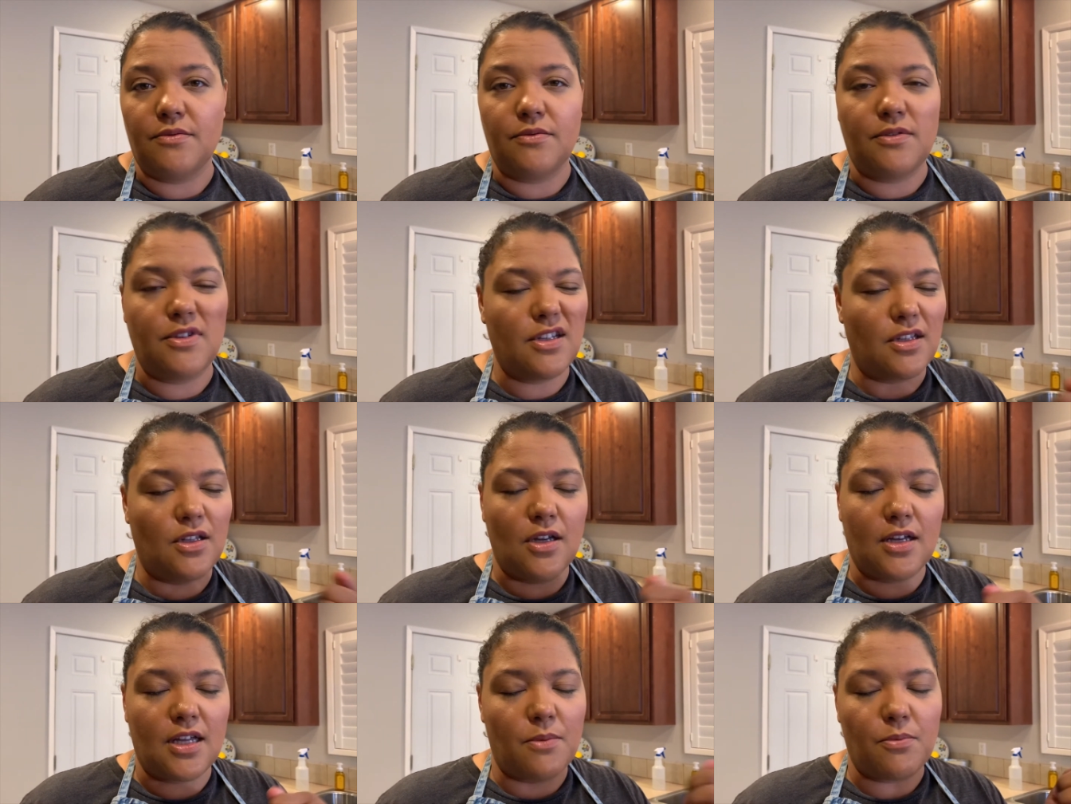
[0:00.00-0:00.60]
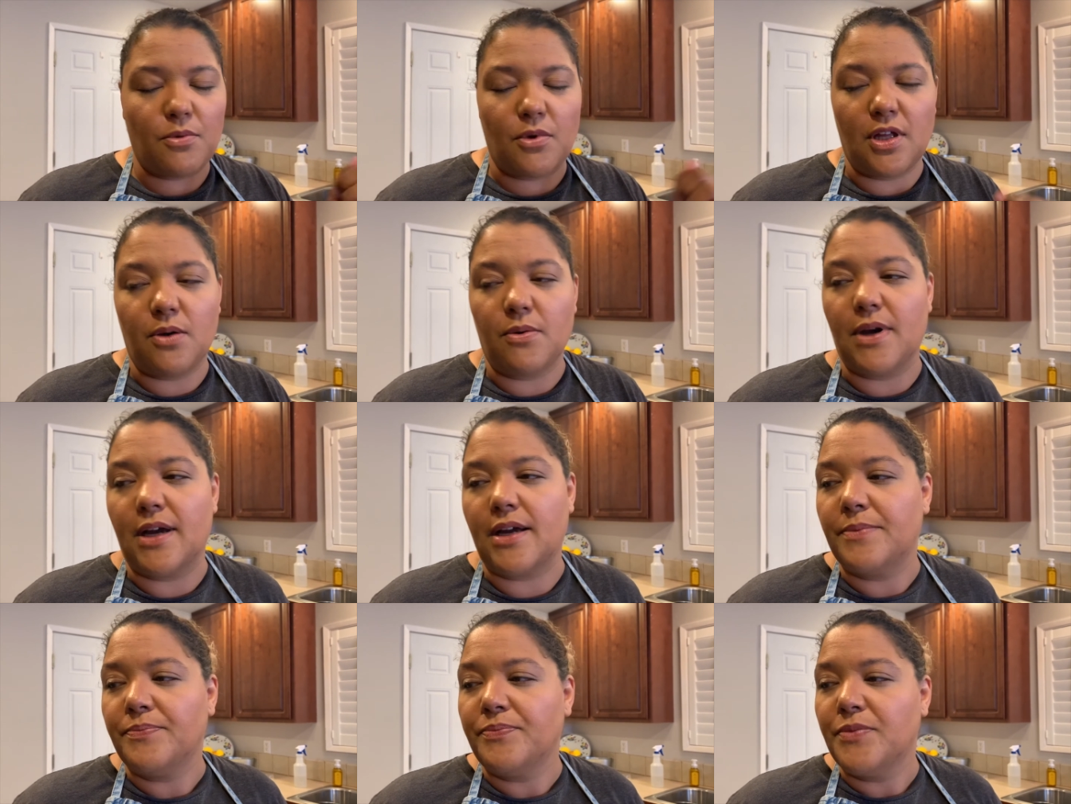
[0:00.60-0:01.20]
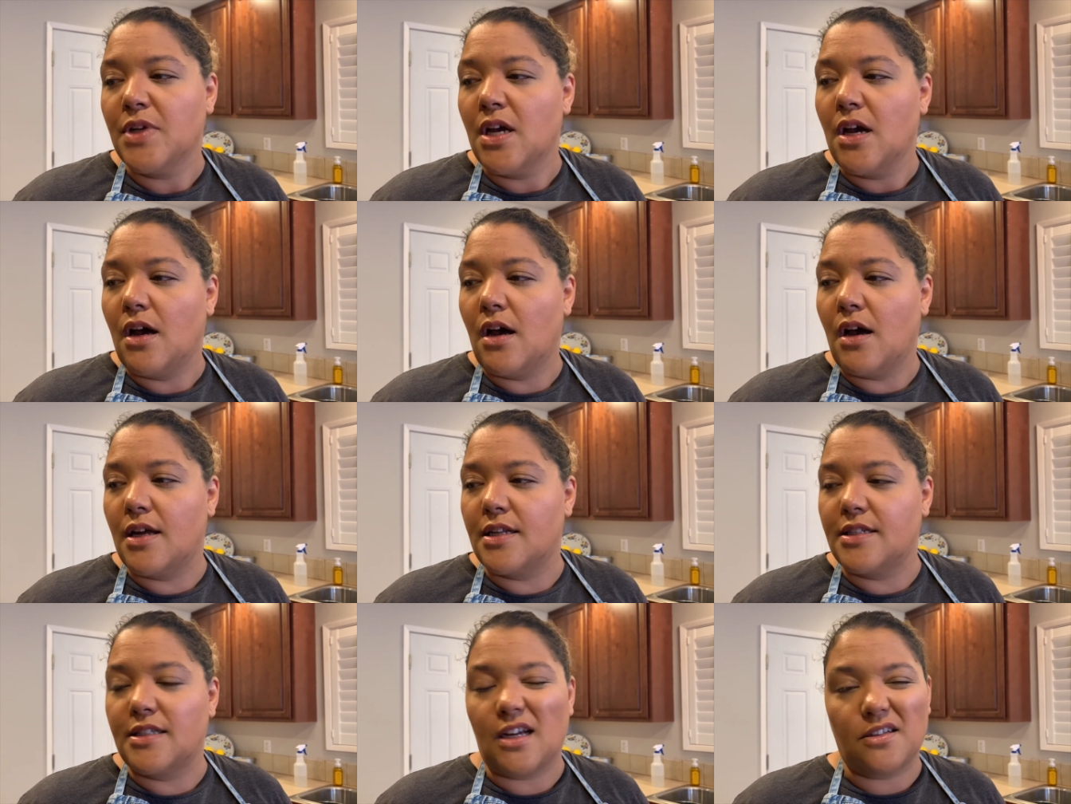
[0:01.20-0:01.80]
You can look it up really quick
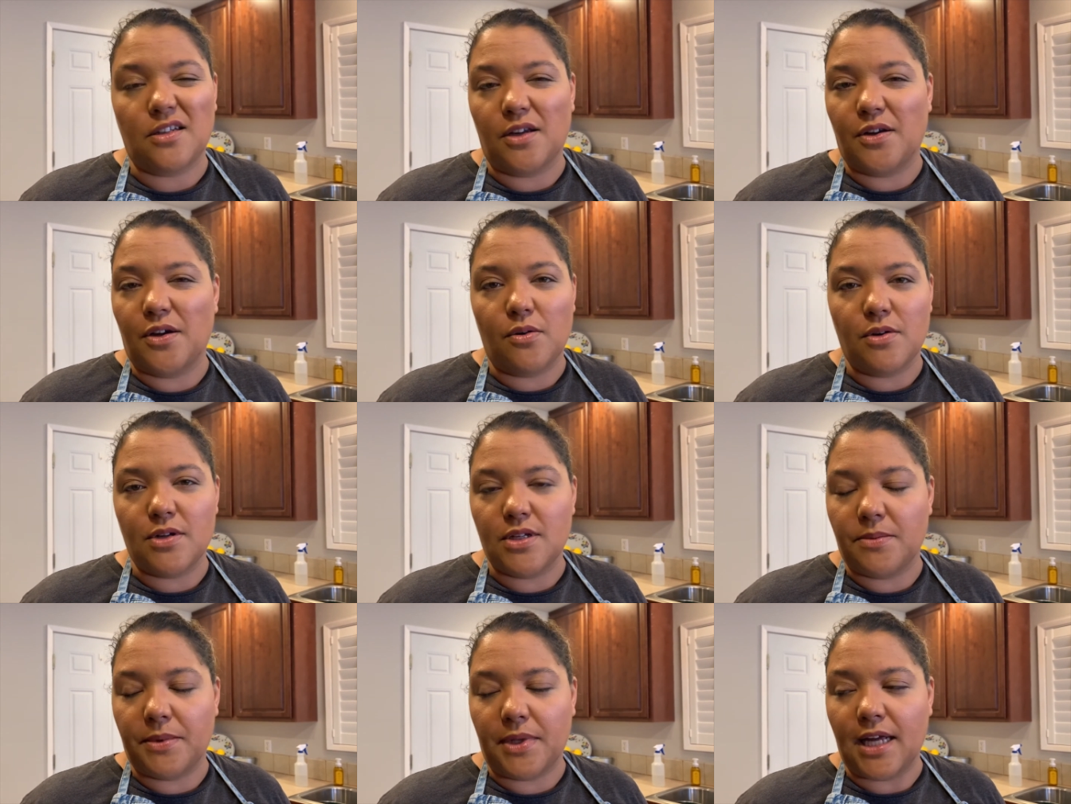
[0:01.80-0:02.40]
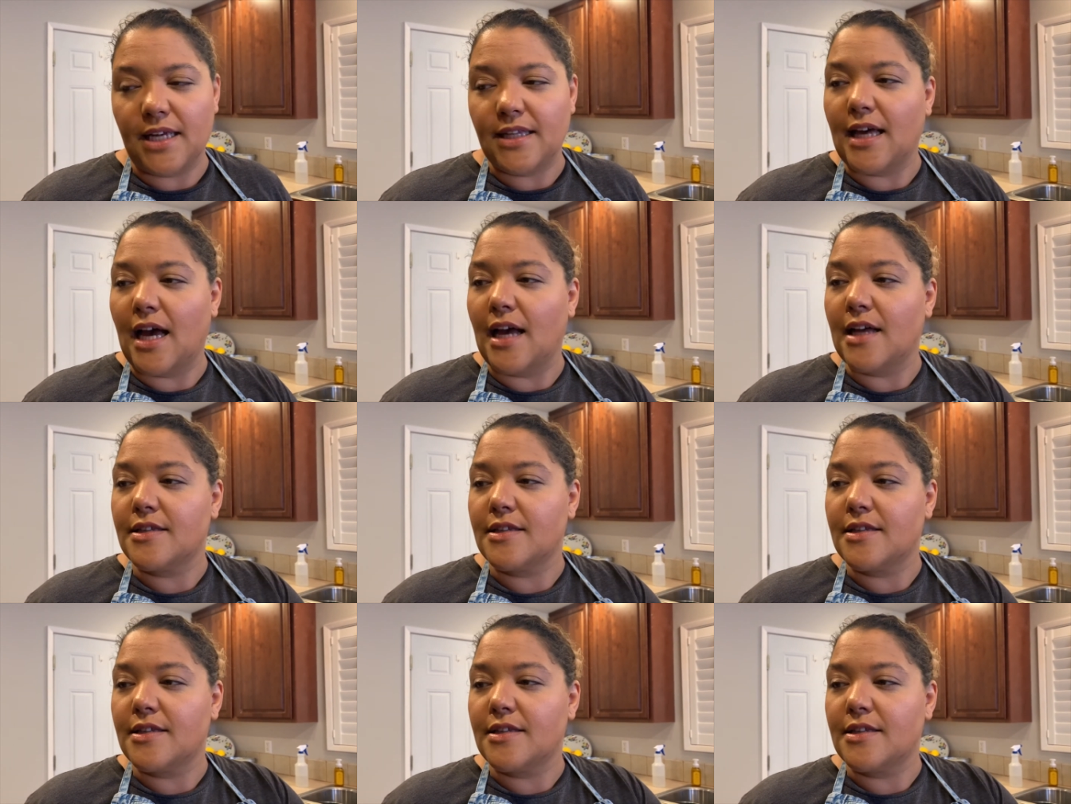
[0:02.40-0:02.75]
on DuckDuckGo or something like that.